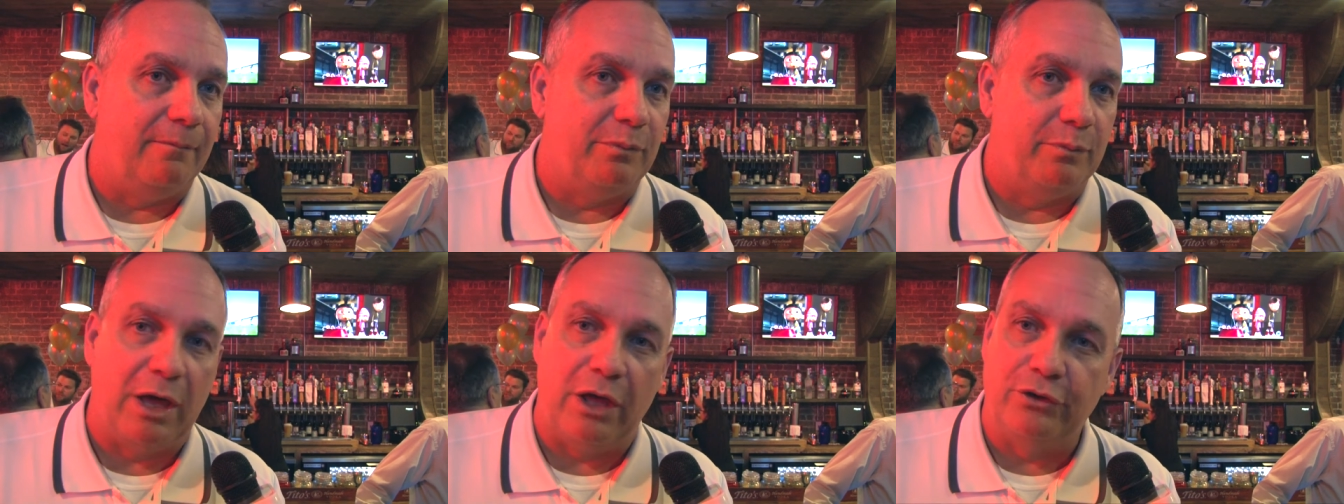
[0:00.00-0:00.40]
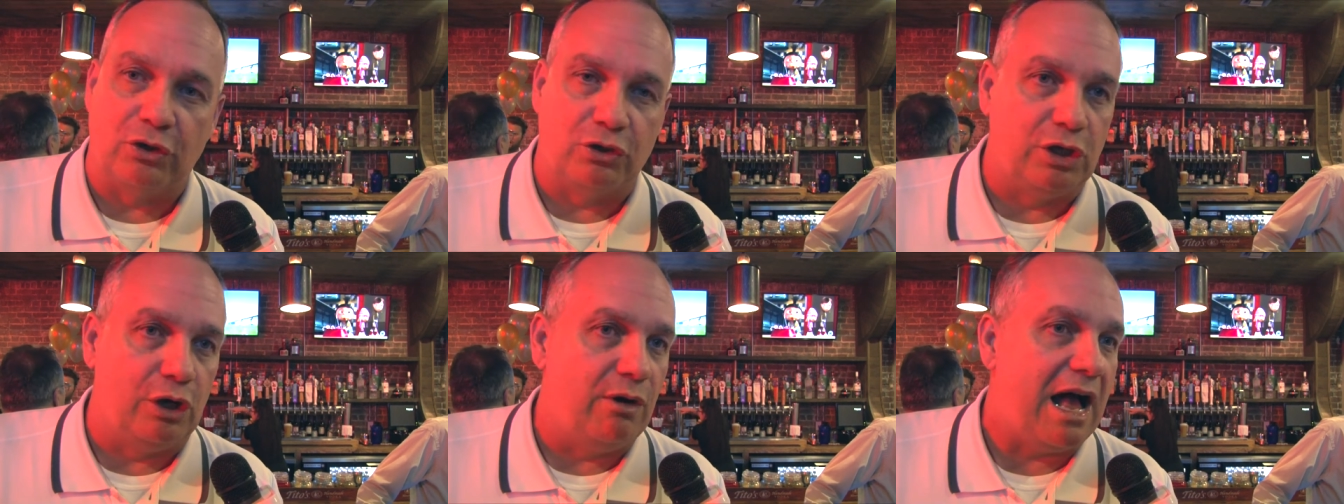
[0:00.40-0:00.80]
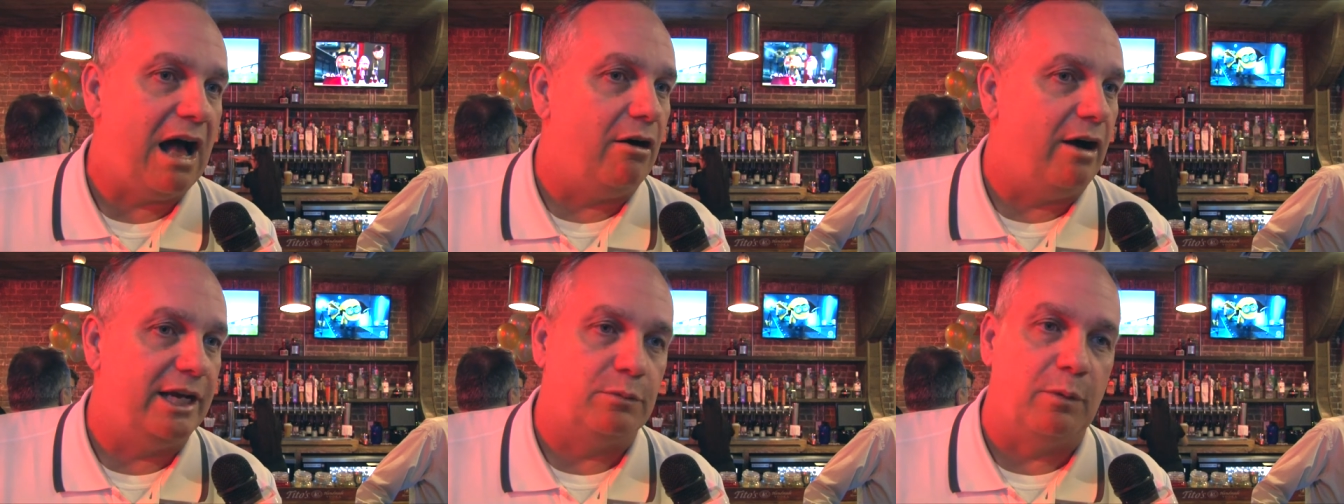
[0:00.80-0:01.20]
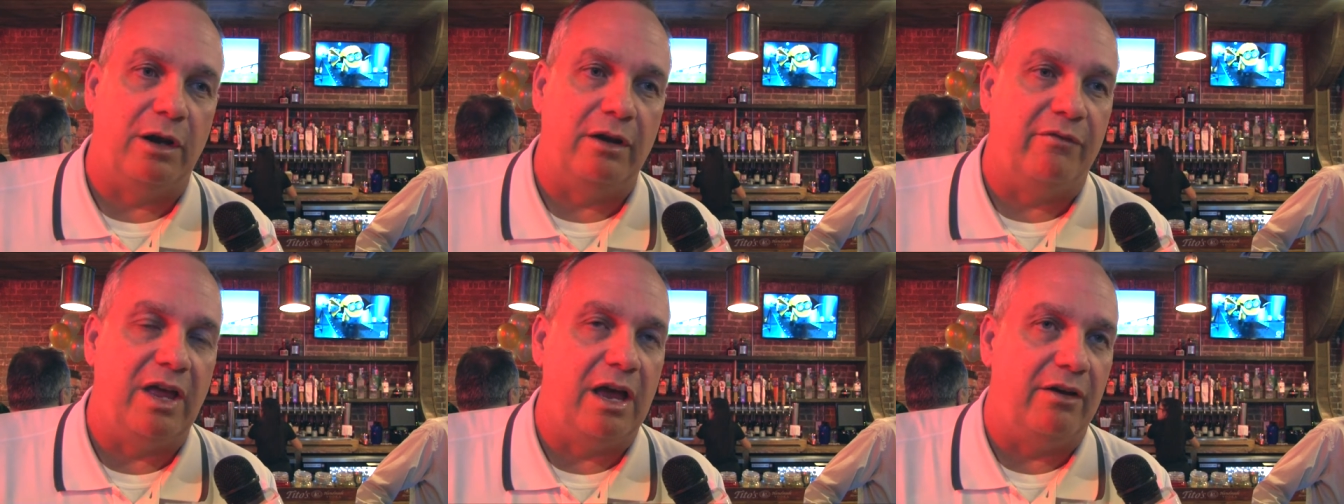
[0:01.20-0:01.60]
Those are two highlights,
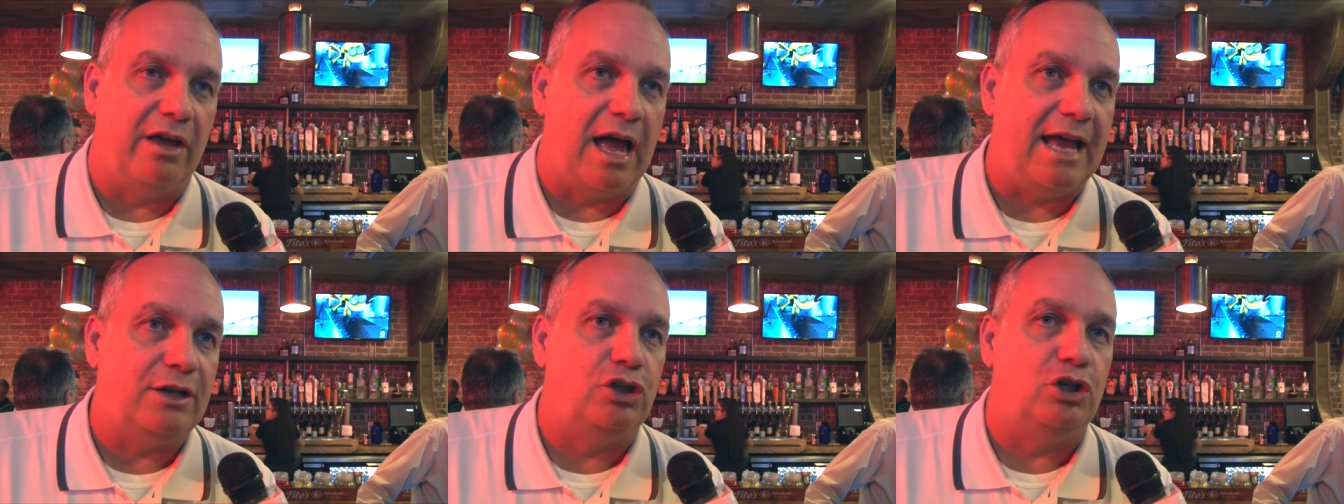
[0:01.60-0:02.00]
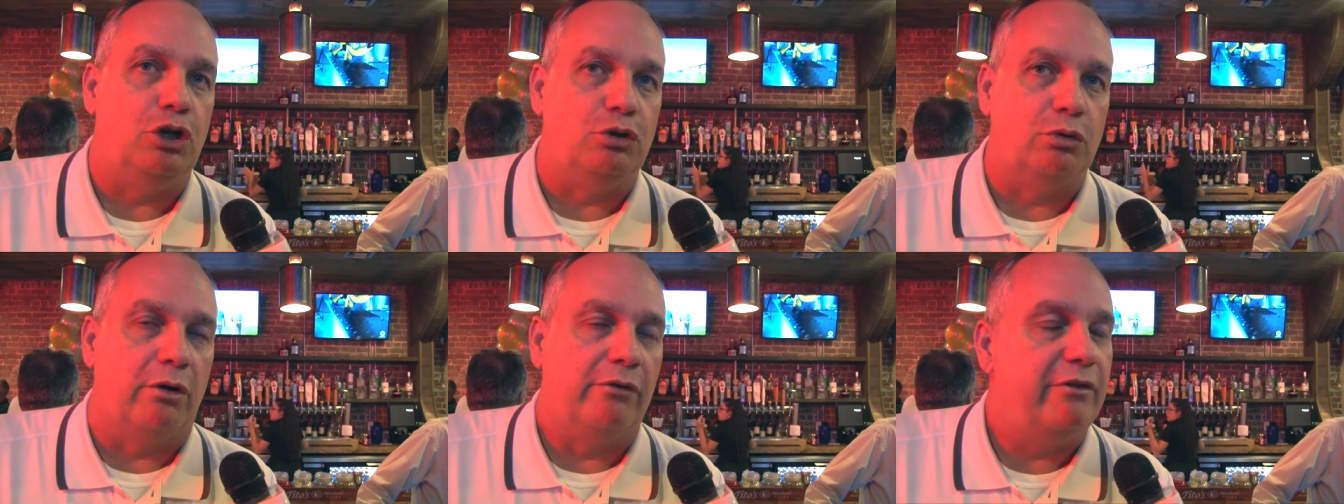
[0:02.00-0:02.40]
but as usual,